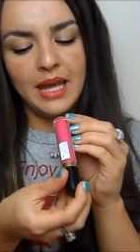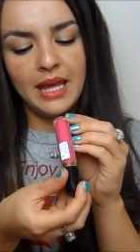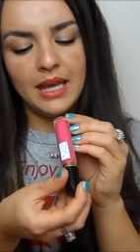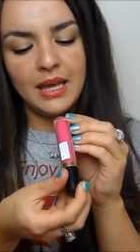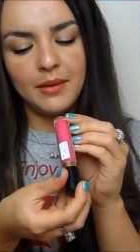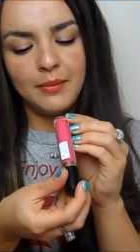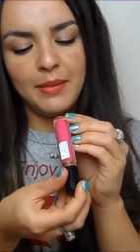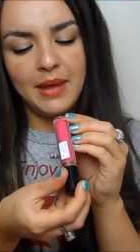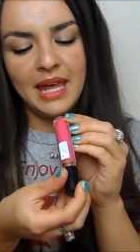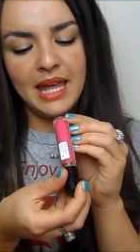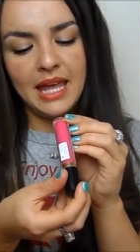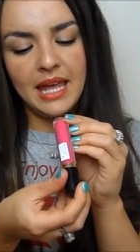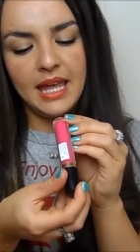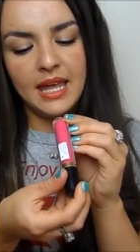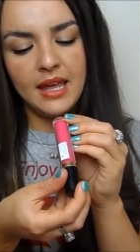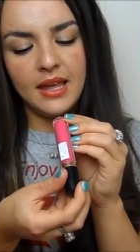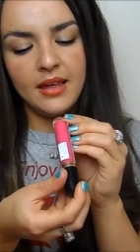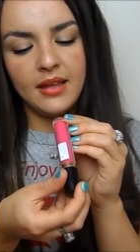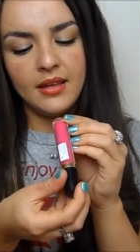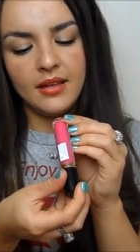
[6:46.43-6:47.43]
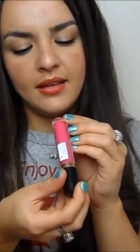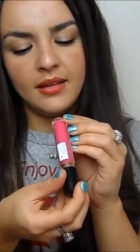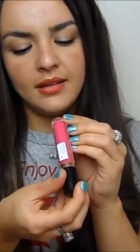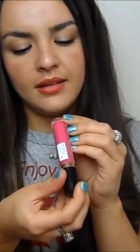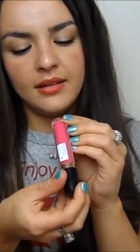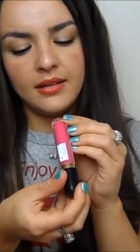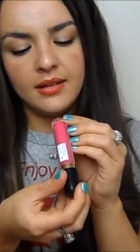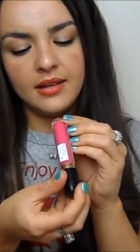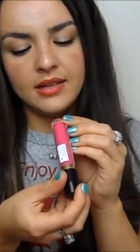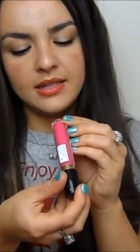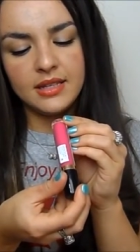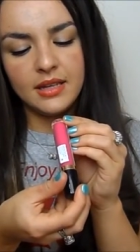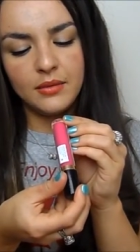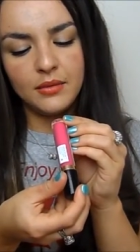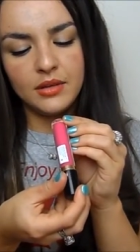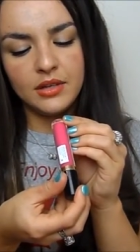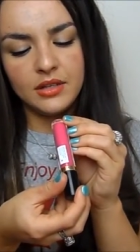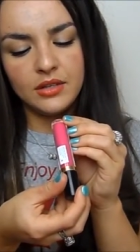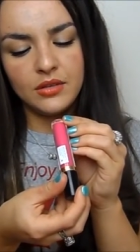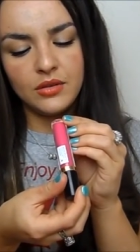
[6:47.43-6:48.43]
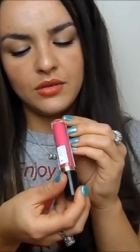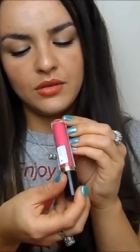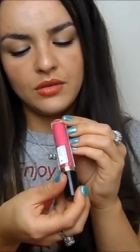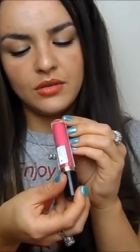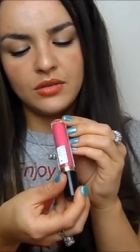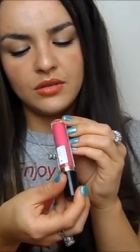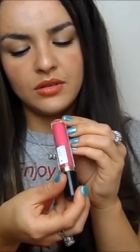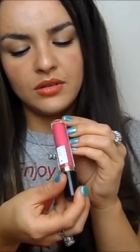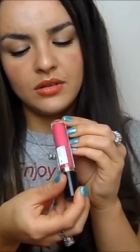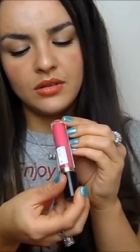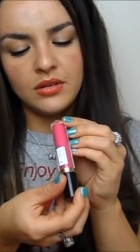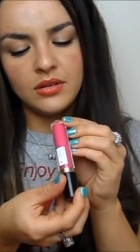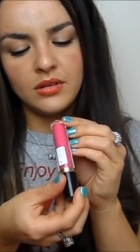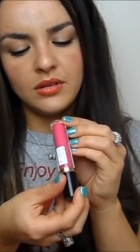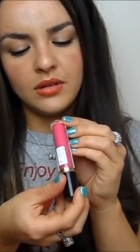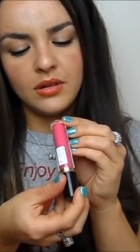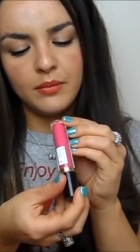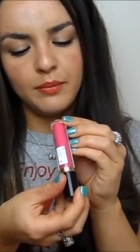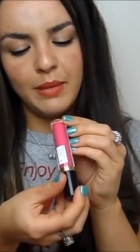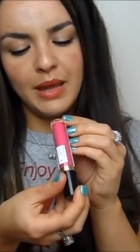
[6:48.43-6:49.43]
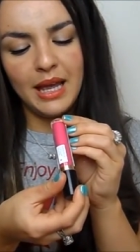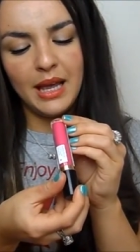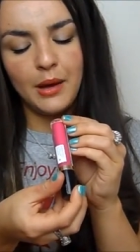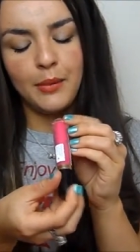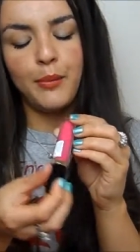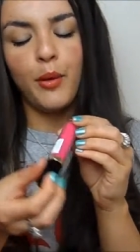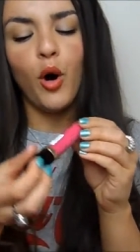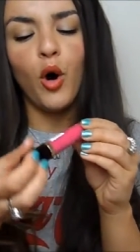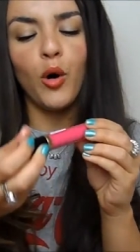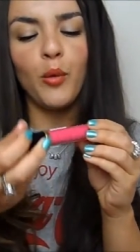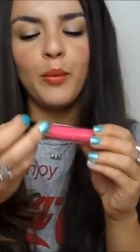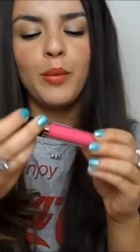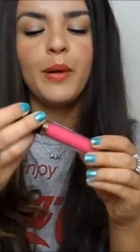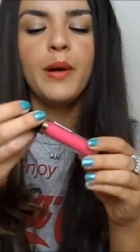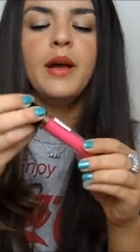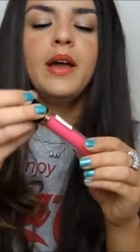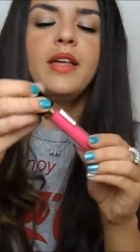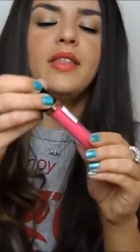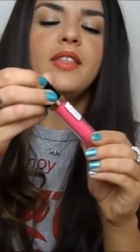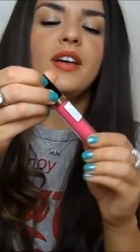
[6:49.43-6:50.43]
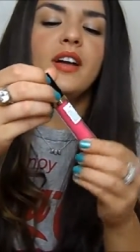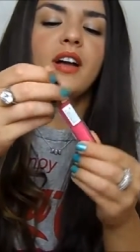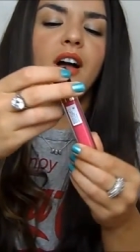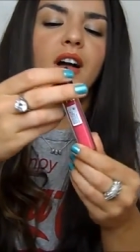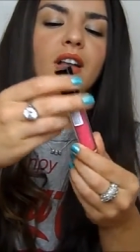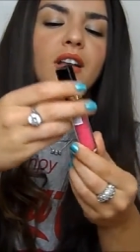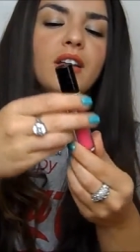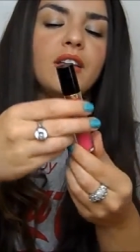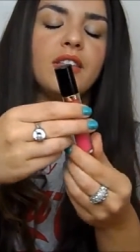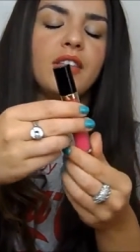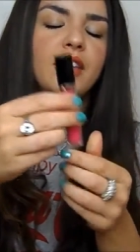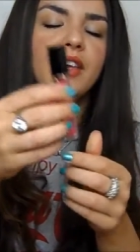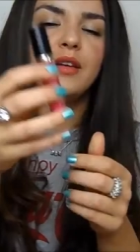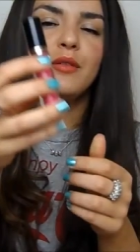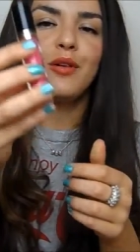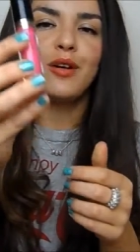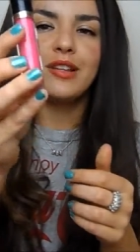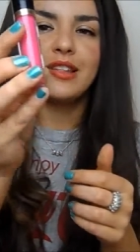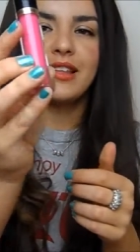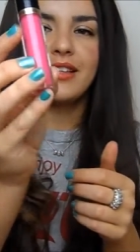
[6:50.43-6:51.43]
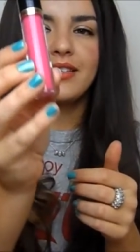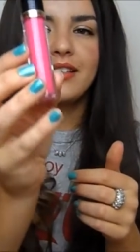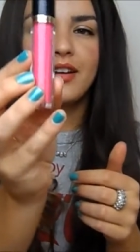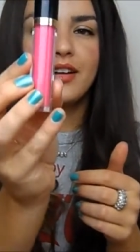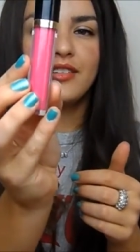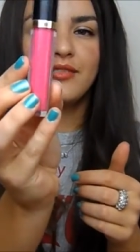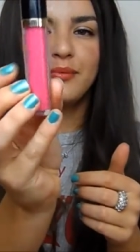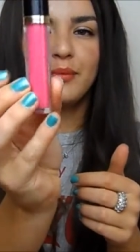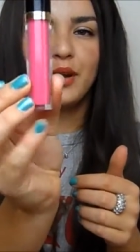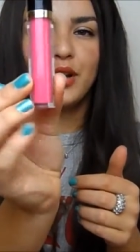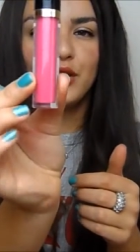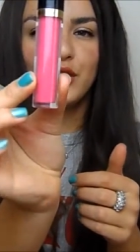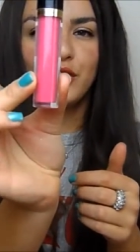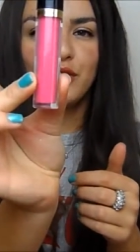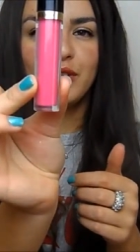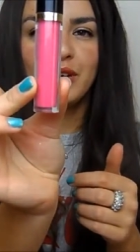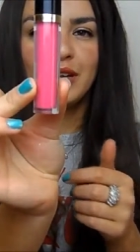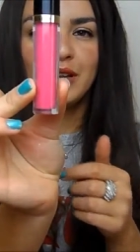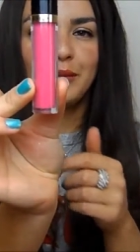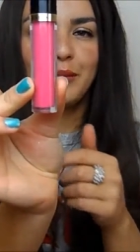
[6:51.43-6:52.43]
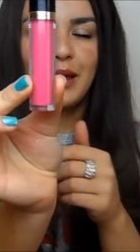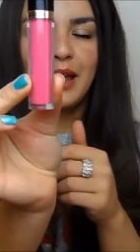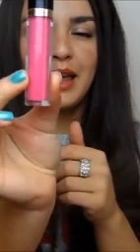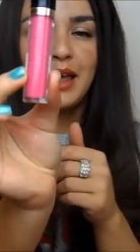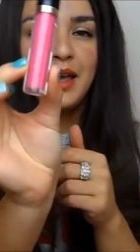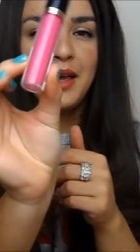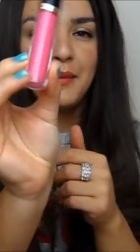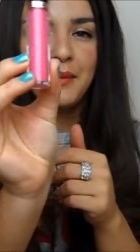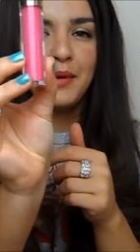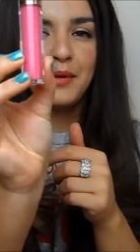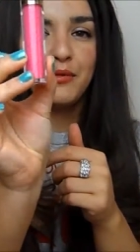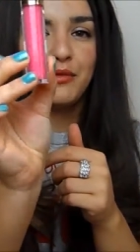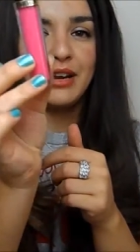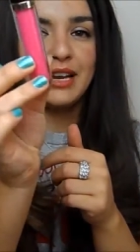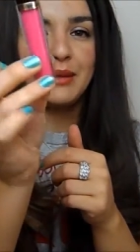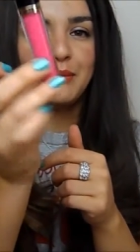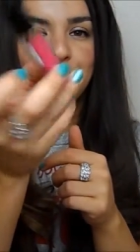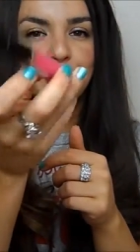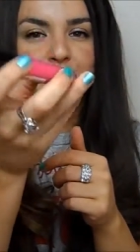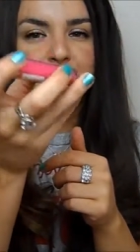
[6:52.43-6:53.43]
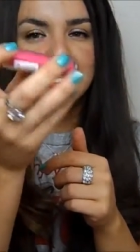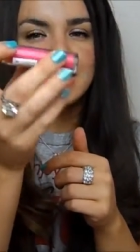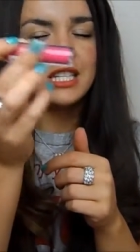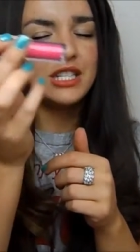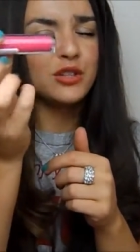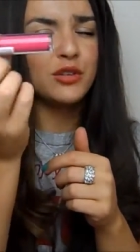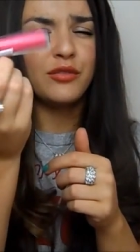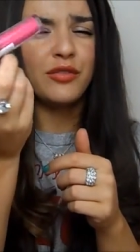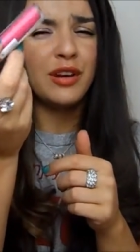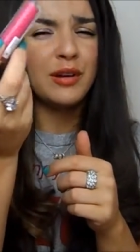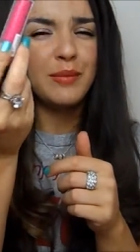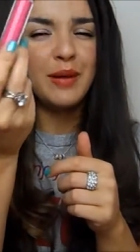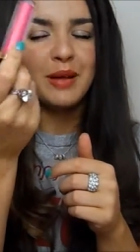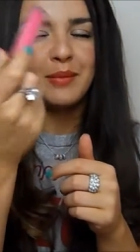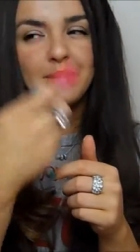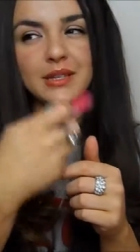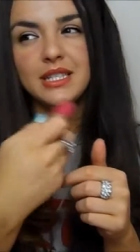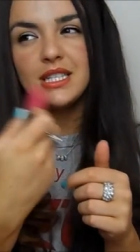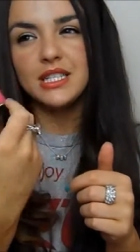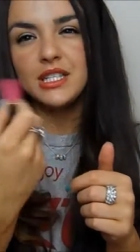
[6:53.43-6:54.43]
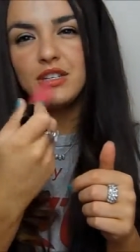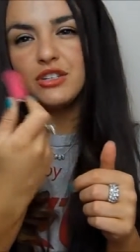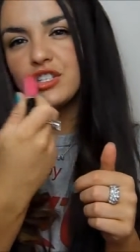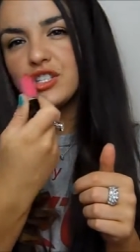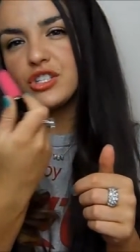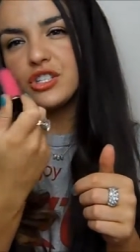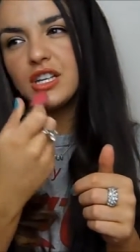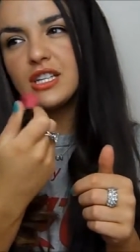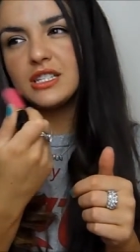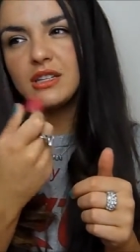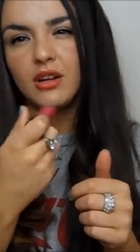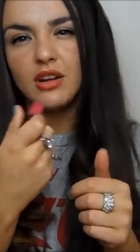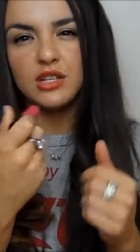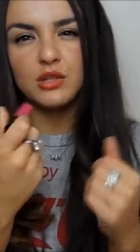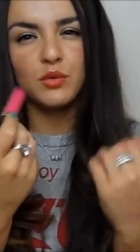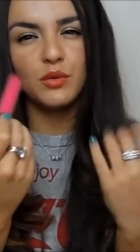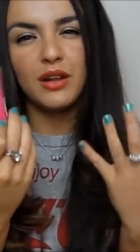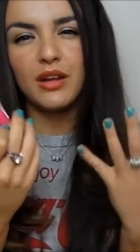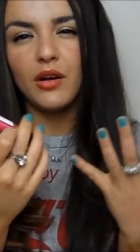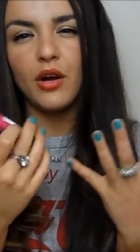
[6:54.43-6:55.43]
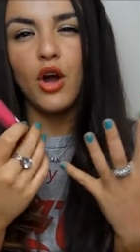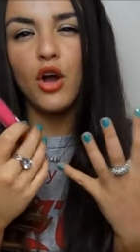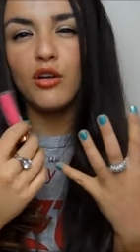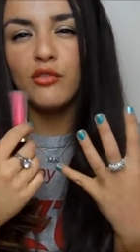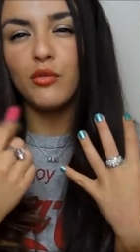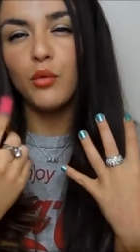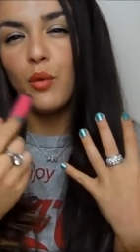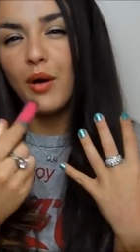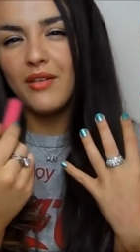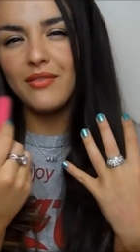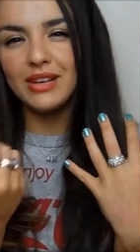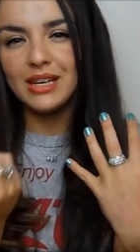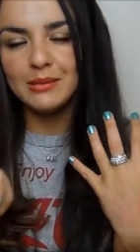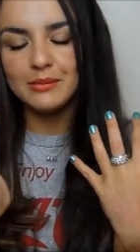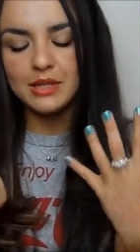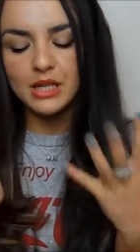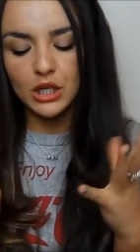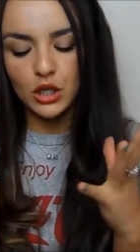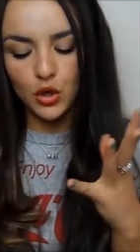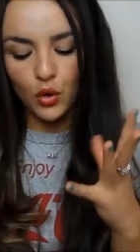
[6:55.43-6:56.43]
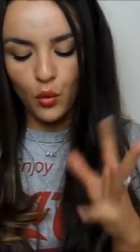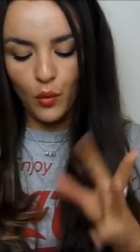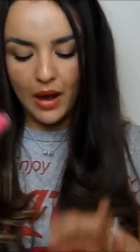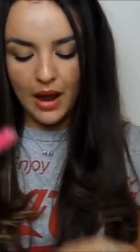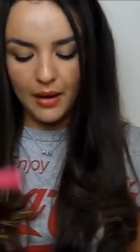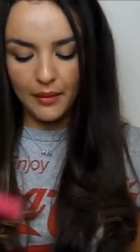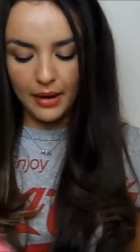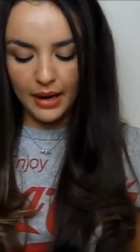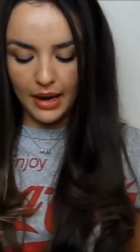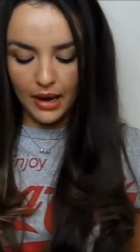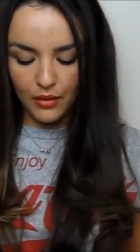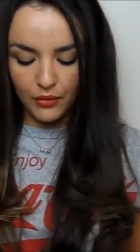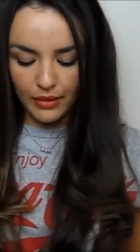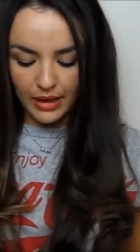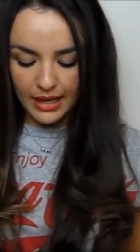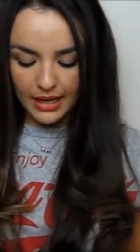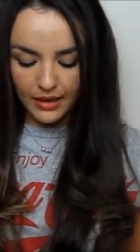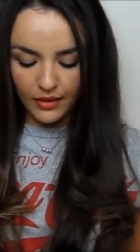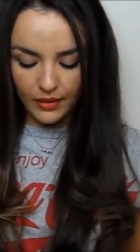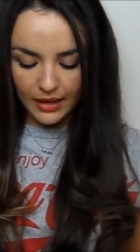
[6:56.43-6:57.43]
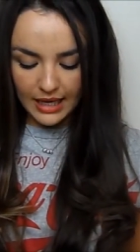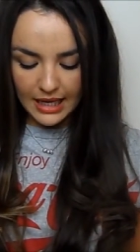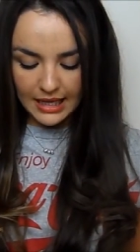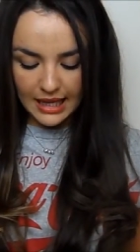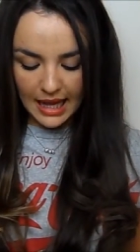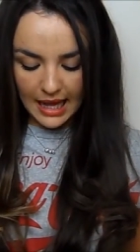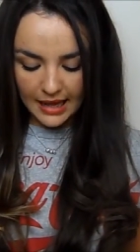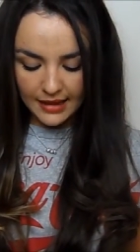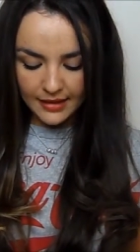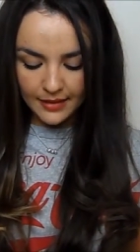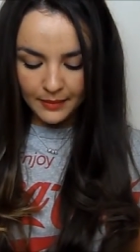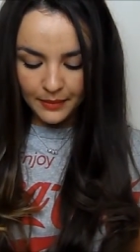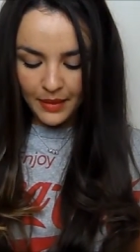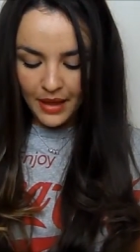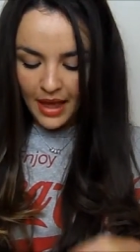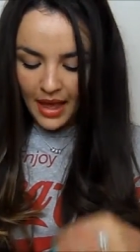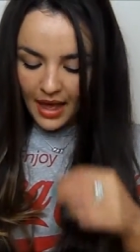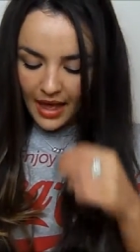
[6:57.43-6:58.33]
Pink Pea. Is that what it's called? Pink Pop. The colour, the writing is kind of blurred off a little bit, but really pretty. It's not very pigmented, so it just is nice over whatever lipstick you're wearing. I really like that.